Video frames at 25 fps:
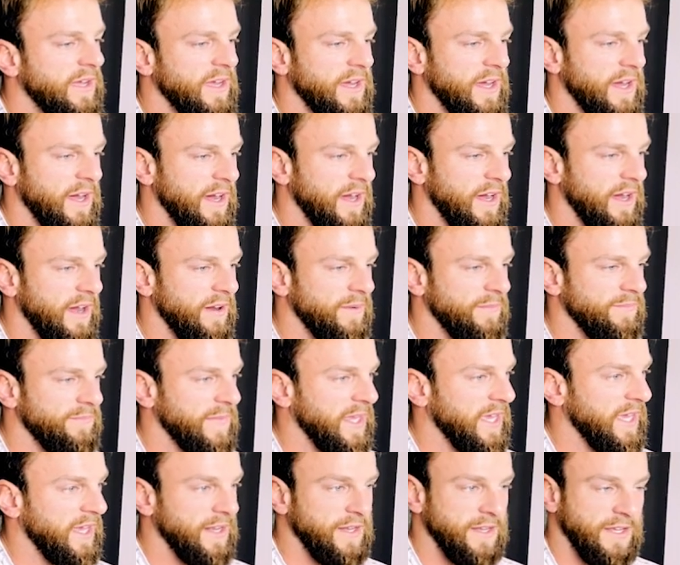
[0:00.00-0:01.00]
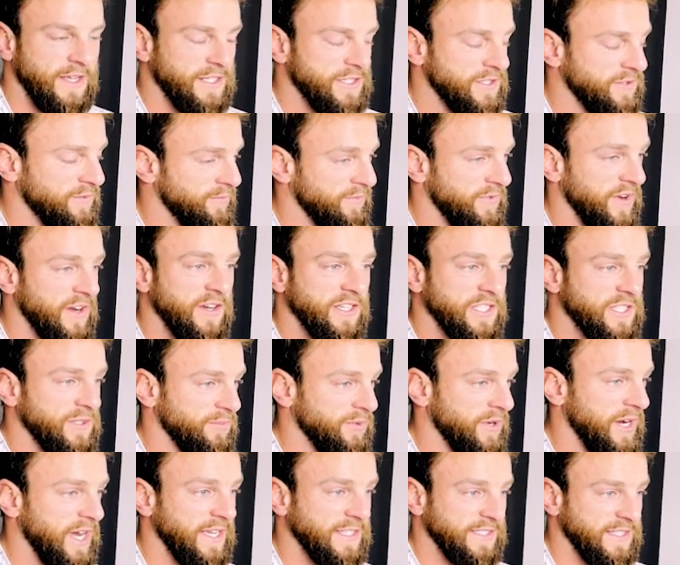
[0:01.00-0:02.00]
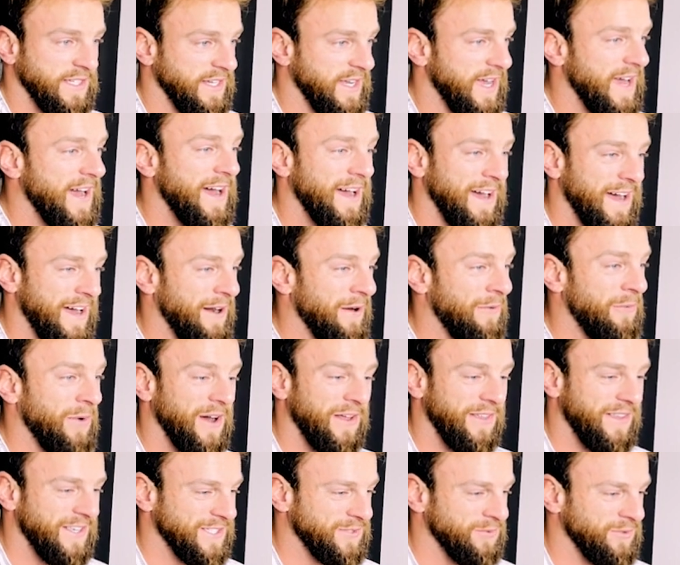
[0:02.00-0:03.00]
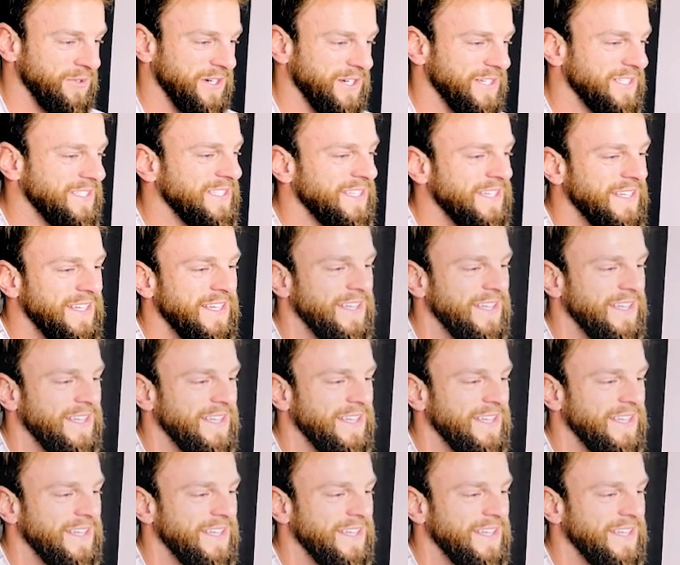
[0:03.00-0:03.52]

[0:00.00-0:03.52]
And it's very surprising how well this works.